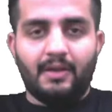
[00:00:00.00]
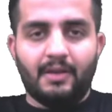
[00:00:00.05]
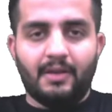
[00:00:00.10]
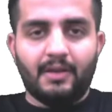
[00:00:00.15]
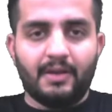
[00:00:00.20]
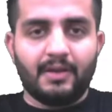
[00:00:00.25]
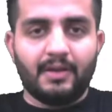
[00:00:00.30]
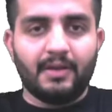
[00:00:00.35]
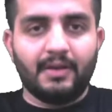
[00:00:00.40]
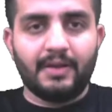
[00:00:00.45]

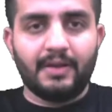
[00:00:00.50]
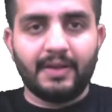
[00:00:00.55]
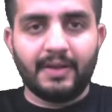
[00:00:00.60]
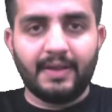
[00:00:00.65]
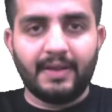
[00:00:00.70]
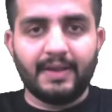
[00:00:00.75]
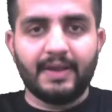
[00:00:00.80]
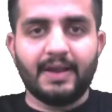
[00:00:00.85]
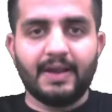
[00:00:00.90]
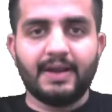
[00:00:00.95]

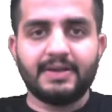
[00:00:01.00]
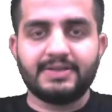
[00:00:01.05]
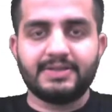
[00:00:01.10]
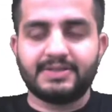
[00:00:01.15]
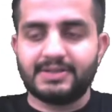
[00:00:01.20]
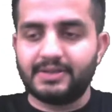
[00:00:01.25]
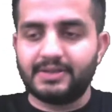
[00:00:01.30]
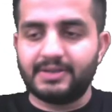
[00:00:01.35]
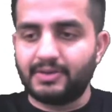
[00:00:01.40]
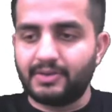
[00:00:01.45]
Hey
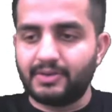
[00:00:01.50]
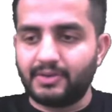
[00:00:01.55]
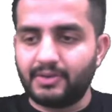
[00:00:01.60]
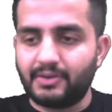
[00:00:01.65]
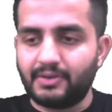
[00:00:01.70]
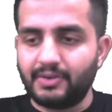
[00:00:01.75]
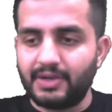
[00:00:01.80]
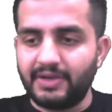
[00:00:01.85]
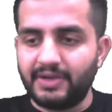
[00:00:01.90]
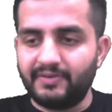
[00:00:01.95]
guys,
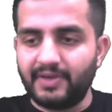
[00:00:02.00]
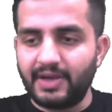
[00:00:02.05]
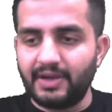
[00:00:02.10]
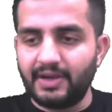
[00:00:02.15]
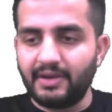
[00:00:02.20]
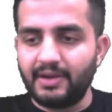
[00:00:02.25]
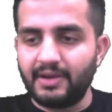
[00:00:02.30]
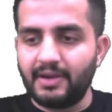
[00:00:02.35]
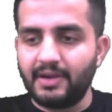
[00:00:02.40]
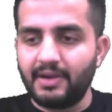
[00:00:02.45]
good
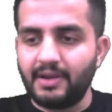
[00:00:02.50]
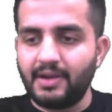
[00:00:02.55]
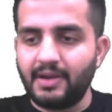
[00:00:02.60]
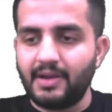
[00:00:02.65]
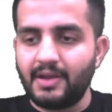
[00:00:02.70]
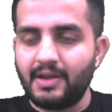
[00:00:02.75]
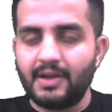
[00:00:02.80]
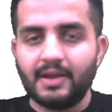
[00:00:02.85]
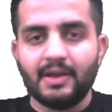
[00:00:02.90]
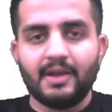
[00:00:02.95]
evening.
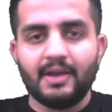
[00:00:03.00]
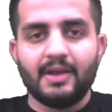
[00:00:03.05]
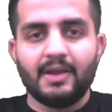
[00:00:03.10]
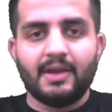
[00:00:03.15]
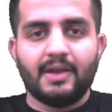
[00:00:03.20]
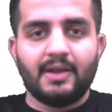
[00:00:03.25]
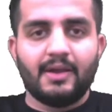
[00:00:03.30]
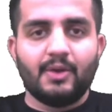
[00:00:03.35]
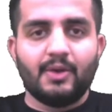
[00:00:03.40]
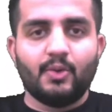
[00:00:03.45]

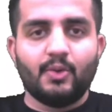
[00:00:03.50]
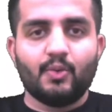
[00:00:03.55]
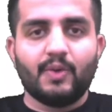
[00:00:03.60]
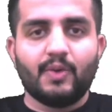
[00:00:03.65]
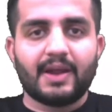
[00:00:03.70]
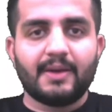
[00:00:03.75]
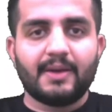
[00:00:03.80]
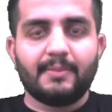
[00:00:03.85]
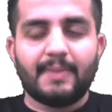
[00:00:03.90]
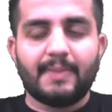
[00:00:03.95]

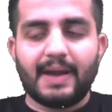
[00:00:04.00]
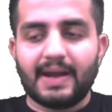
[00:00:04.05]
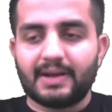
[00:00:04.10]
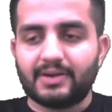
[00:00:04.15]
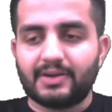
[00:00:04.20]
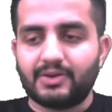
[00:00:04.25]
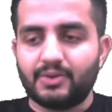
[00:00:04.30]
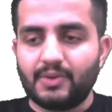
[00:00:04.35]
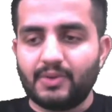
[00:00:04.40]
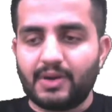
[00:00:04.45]
Welcome
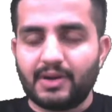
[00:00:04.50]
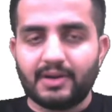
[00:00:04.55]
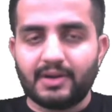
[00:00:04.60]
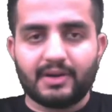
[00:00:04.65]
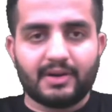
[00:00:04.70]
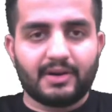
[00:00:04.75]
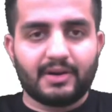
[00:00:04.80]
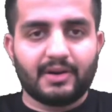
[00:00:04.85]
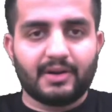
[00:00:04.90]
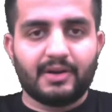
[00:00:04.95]
back to
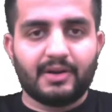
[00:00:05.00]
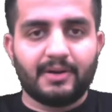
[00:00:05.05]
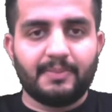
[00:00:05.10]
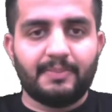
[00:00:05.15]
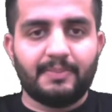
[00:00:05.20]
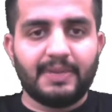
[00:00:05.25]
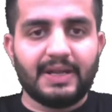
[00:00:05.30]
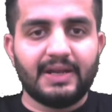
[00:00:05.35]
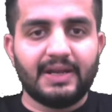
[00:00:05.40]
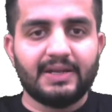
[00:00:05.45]
our
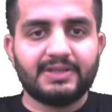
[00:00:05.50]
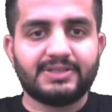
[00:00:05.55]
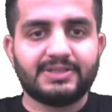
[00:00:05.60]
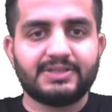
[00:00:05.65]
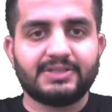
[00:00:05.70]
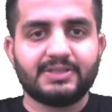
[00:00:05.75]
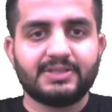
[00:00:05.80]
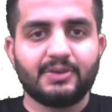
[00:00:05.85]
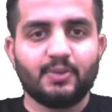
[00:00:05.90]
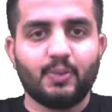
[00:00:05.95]

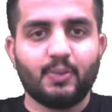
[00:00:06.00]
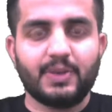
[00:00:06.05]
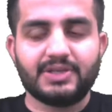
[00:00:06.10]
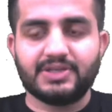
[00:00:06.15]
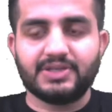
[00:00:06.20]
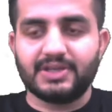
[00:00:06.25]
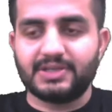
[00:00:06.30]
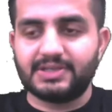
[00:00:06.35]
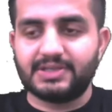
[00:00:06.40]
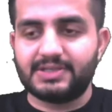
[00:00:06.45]
playlist, which
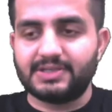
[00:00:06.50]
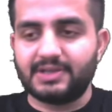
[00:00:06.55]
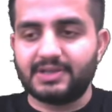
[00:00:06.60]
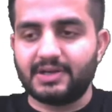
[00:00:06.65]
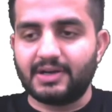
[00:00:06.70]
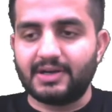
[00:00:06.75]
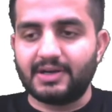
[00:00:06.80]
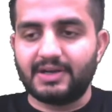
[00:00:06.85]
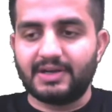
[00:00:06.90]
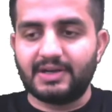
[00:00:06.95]
is
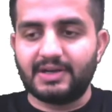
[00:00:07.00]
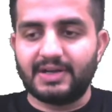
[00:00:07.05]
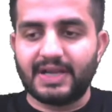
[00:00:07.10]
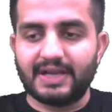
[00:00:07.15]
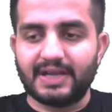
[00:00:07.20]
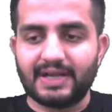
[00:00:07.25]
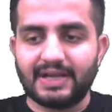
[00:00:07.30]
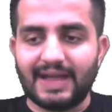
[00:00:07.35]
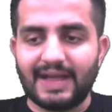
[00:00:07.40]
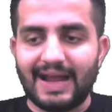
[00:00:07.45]

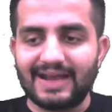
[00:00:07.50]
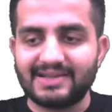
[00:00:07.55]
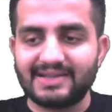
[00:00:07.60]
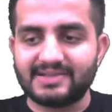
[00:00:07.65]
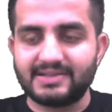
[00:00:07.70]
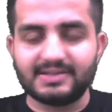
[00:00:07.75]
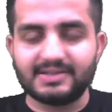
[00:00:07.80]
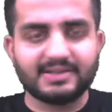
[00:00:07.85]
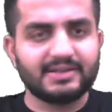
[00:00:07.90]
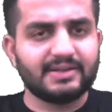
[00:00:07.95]
data
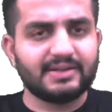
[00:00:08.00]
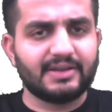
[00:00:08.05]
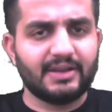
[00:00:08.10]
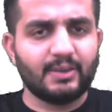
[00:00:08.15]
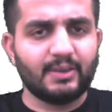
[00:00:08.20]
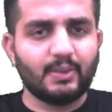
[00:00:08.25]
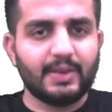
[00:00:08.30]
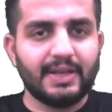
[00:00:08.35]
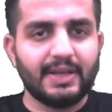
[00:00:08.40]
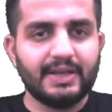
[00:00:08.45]
analysis in 3
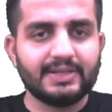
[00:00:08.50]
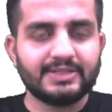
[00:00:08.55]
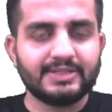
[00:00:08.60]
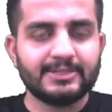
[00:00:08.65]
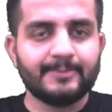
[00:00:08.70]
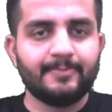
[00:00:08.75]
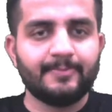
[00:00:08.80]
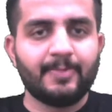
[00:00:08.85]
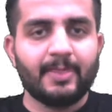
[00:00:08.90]
weeks.